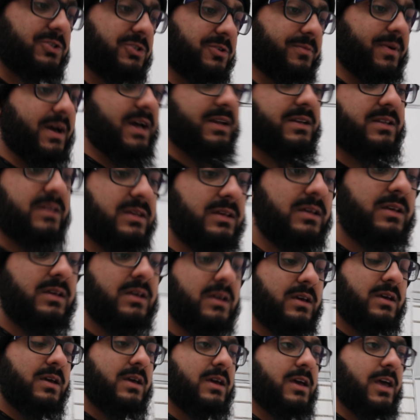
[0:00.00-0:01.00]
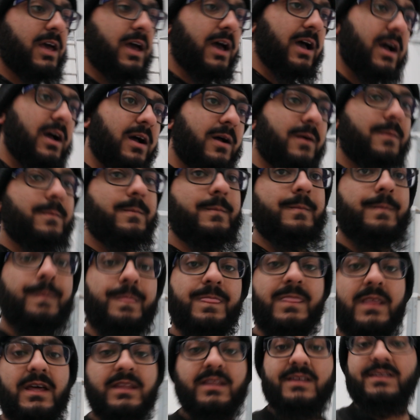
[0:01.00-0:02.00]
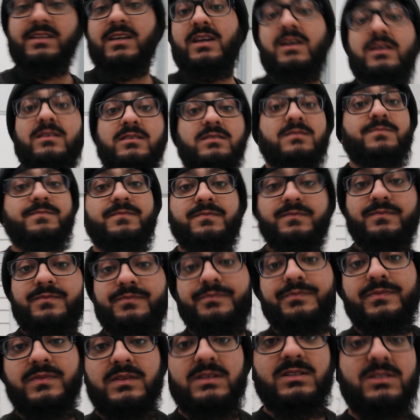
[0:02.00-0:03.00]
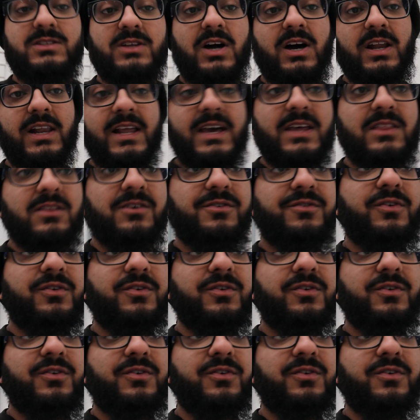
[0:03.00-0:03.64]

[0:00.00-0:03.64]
shop had, and then yeah, start laying the